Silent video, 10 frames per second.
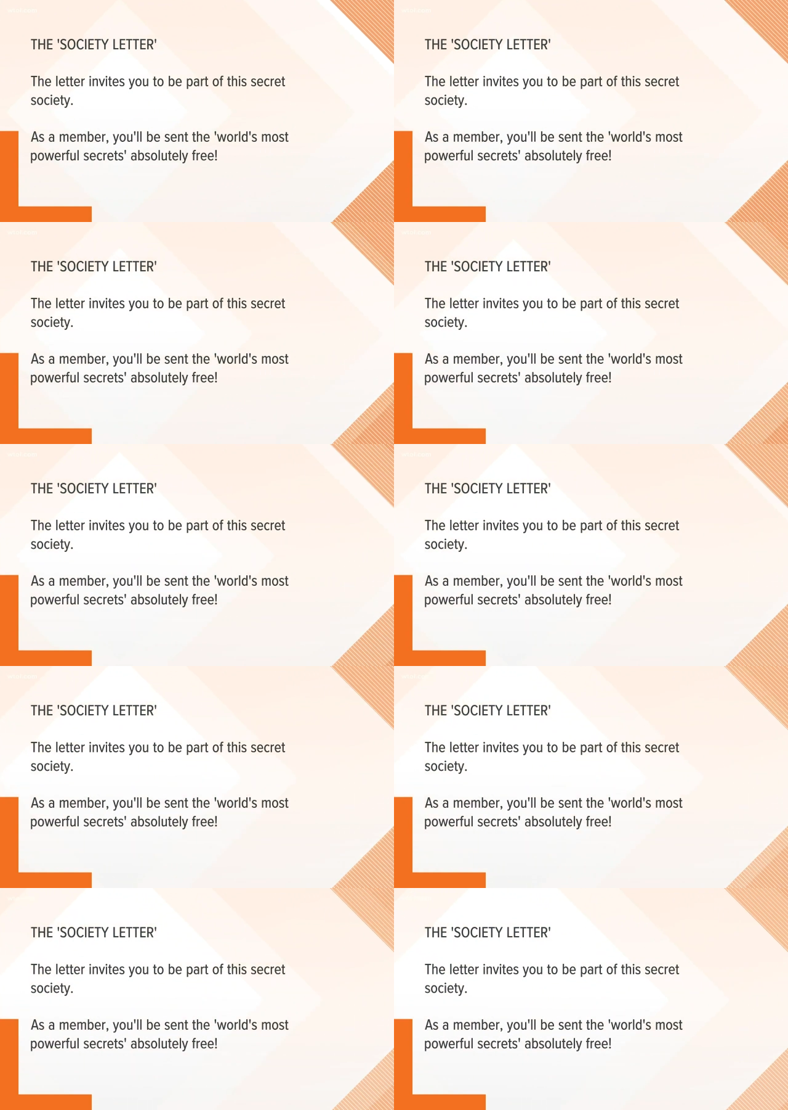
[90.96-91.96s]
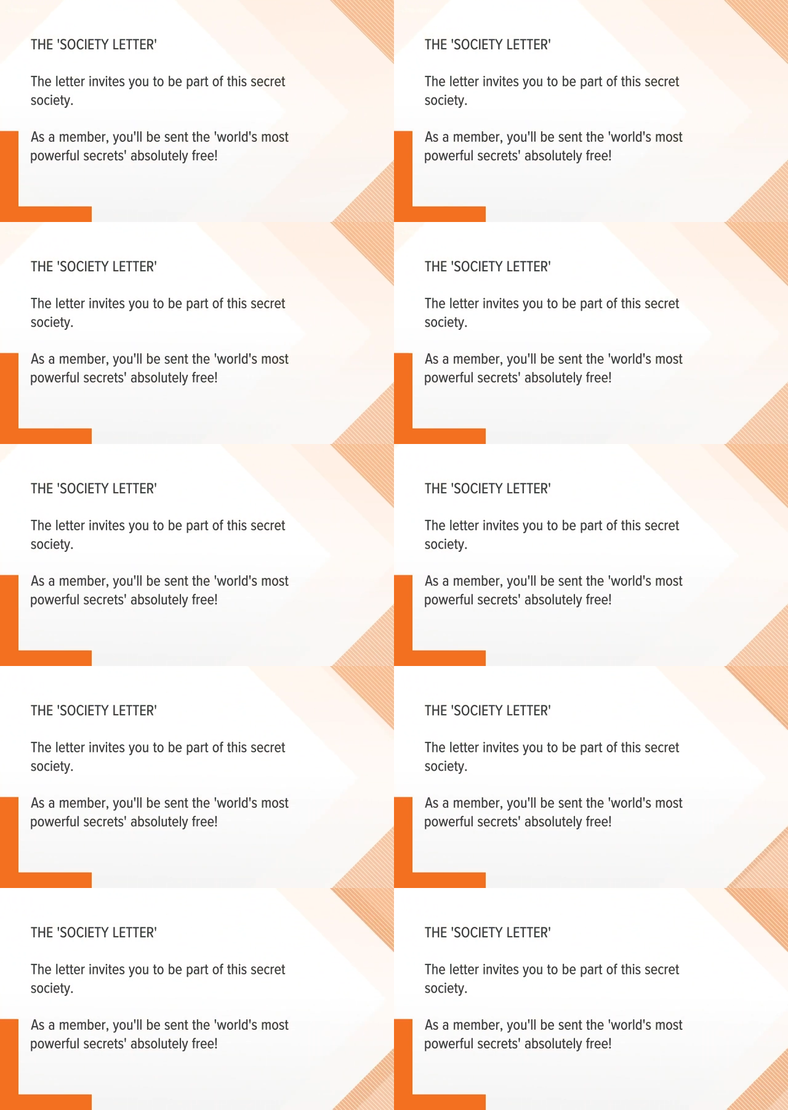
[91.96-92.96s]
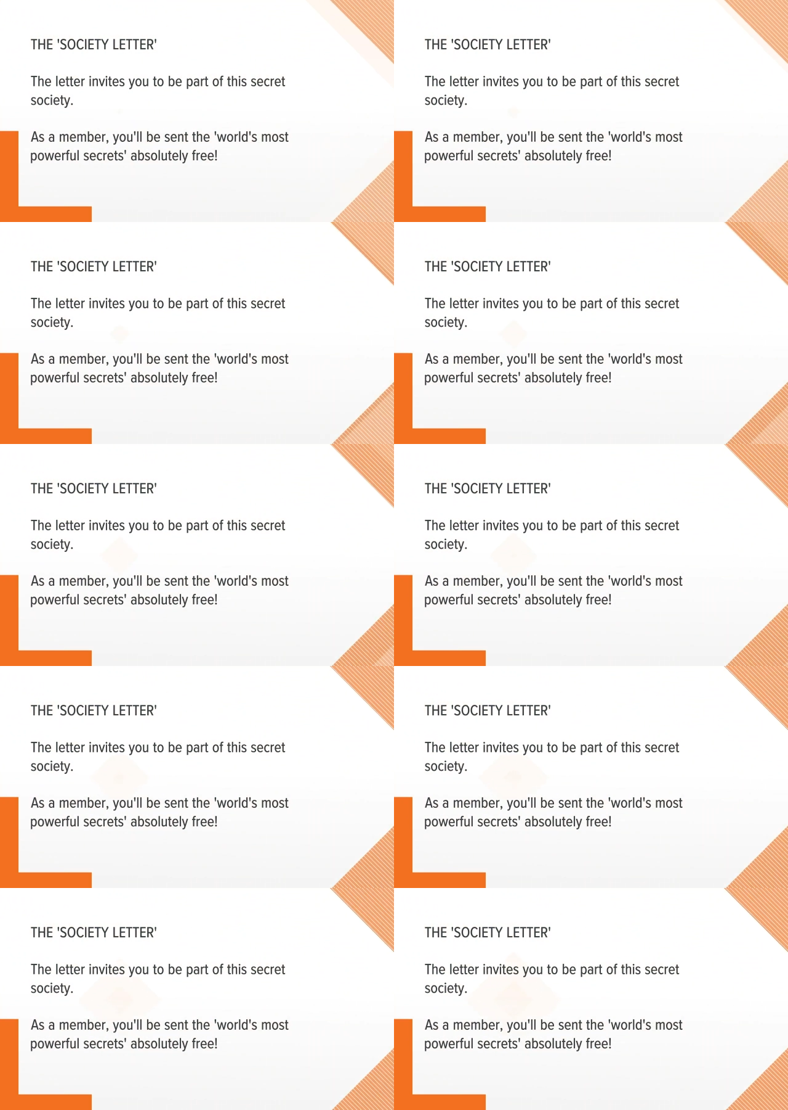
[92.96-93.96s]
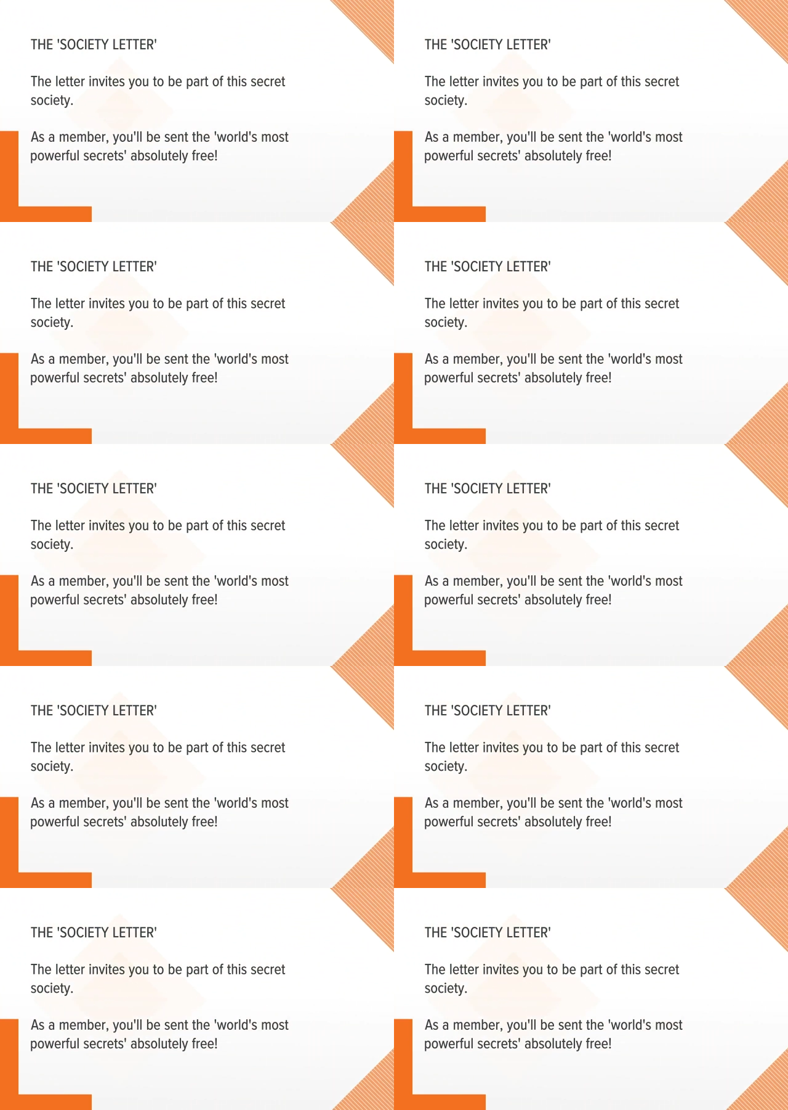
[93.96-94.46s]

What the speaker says: (no speaker visible)